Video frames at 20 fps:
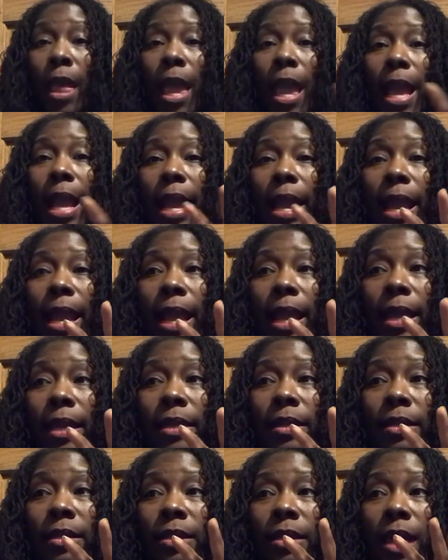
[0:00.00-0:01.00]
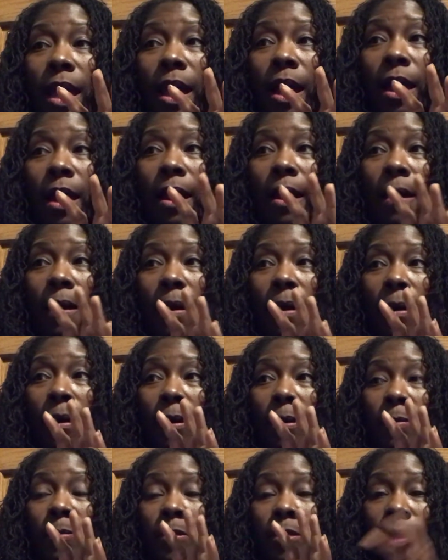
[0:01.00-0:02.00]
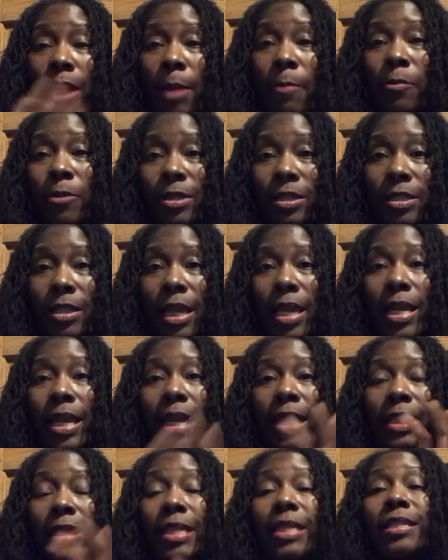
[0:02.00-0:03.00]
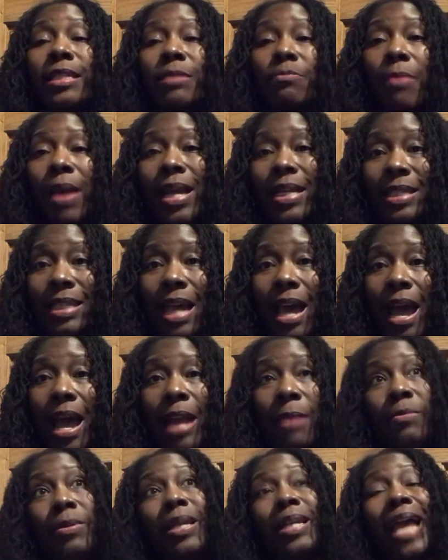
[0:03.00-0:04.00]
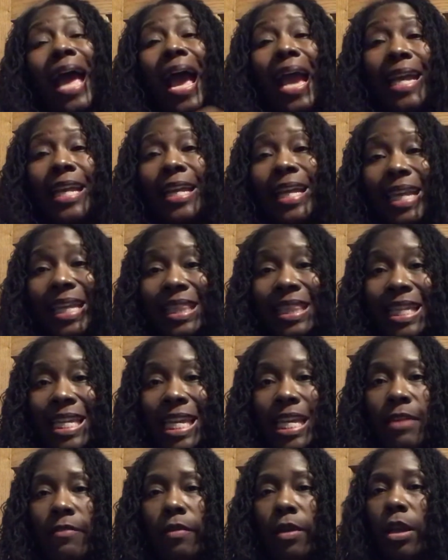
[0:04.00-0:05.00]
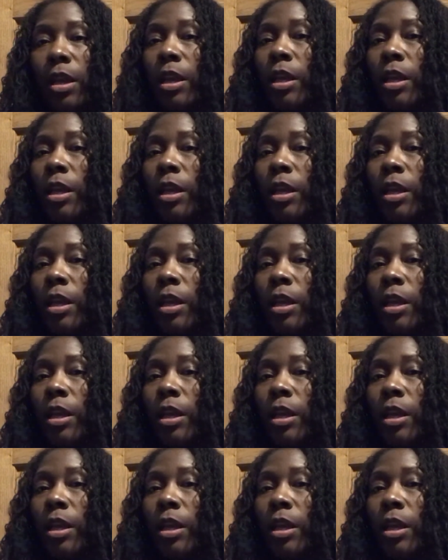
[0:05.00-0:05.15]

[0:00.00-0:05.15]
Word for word: and uh, Deborah's thinking, this is my time that I can leave?